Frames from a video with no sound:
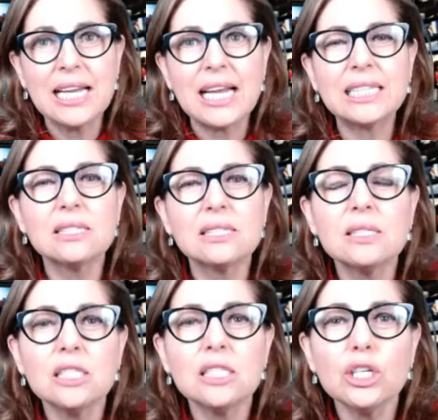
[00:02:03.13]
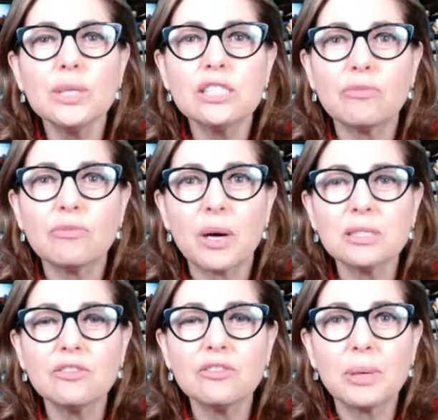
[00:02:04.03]
And it's a series of
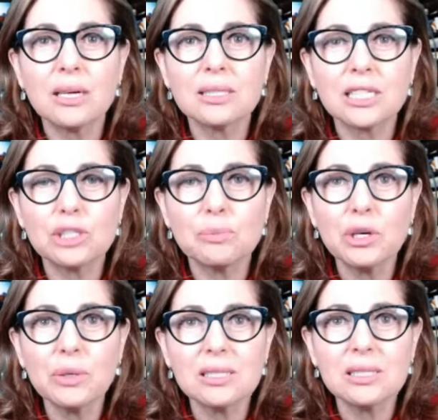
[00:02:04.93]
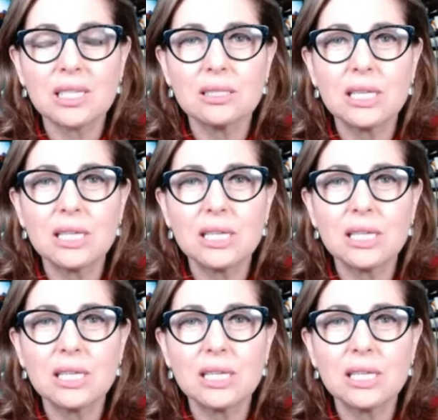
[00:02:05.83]
positive past experiences